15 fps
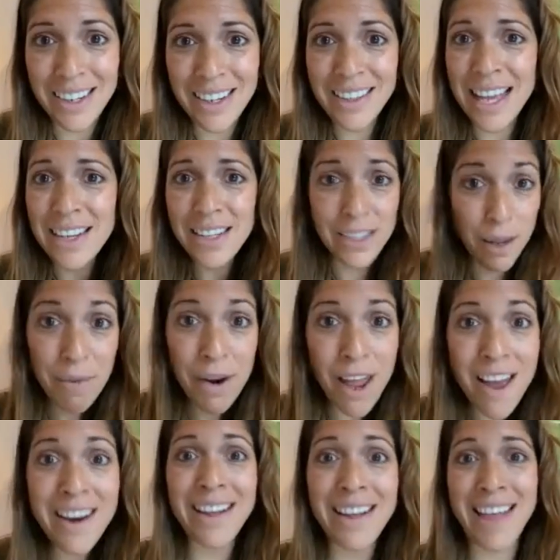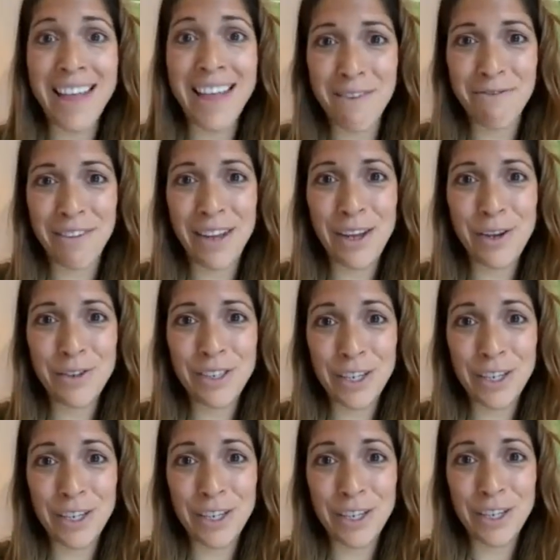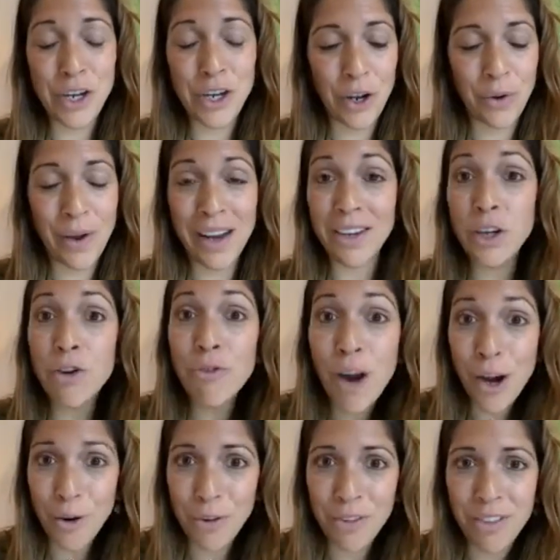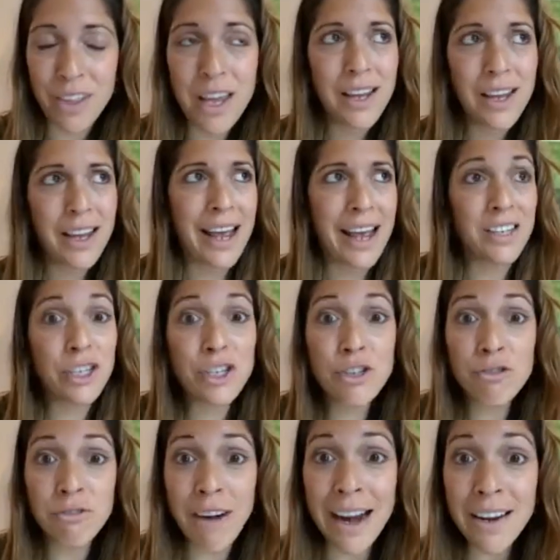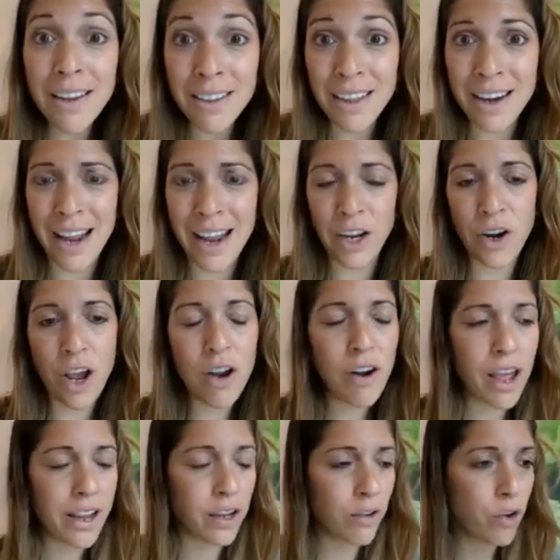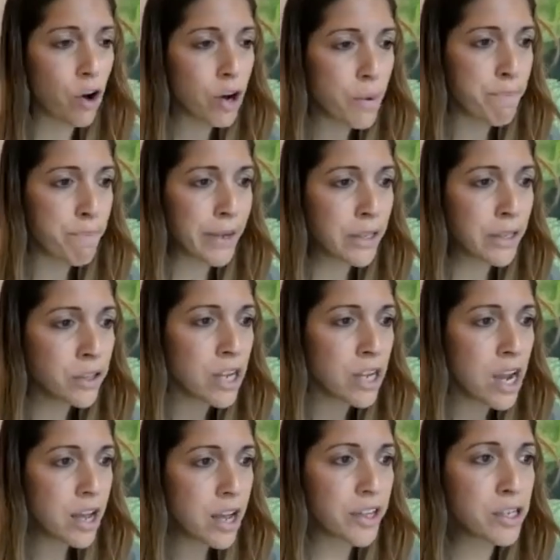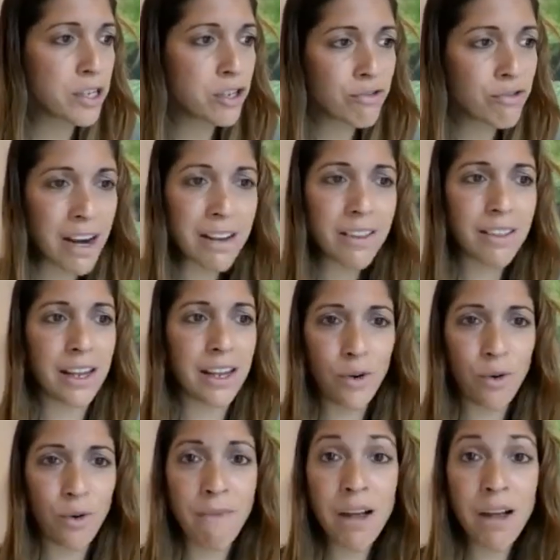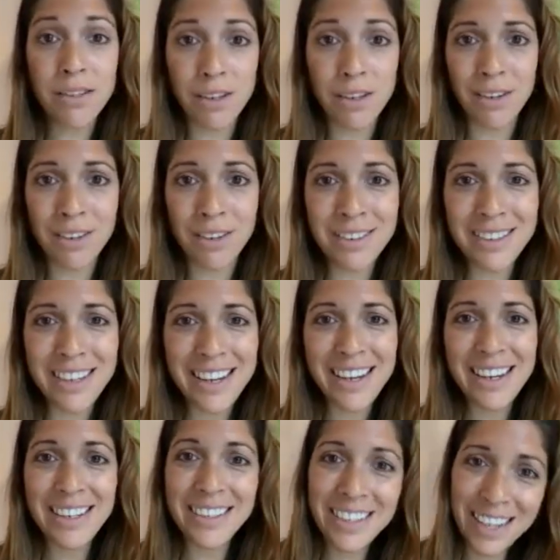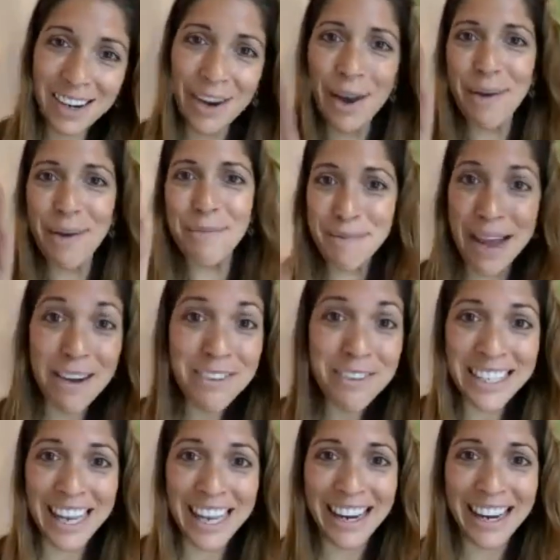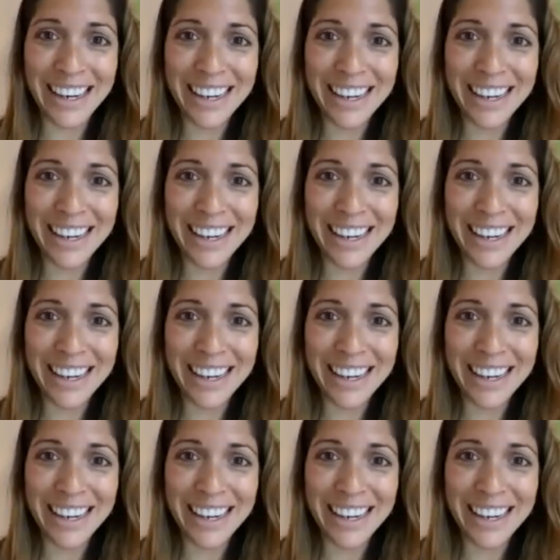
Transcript: There's some learning there for you to do, and growth and strengthening, like you've got to build the strength in your muscles to climb the mountain.